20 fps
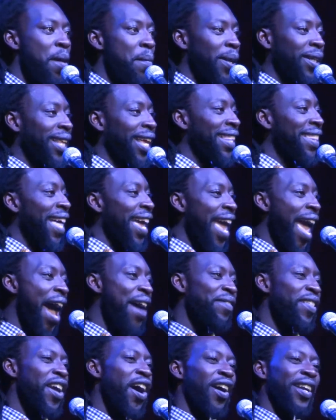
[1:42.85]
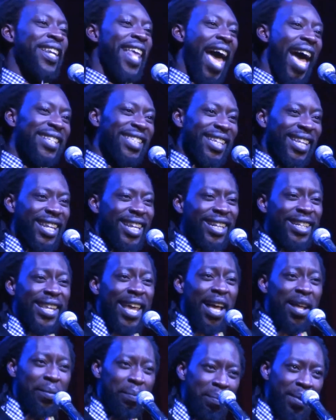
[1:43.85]
But then they had the audacity to
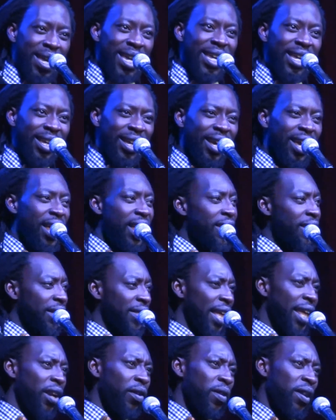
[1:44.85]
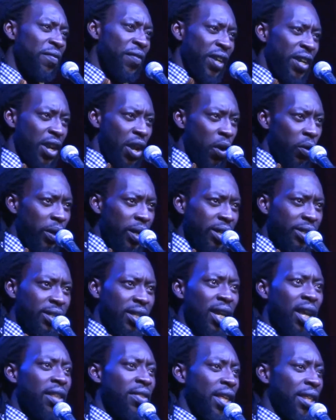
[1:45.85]
tell me that they don't even notice,